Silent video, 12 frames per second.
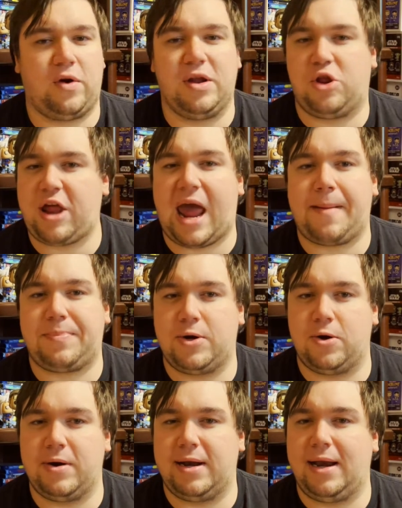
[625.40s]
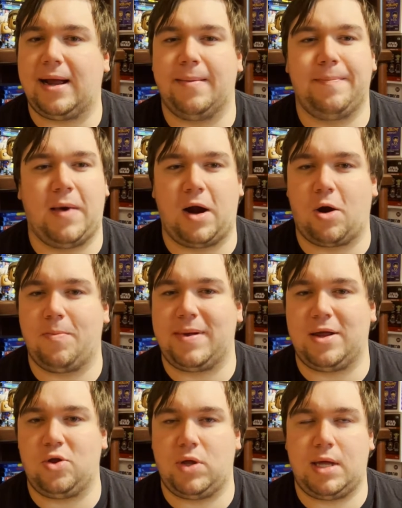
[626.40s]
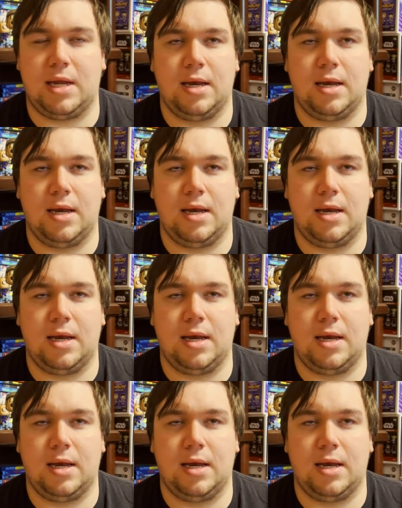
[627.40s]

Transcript: a chapter in like an RPG.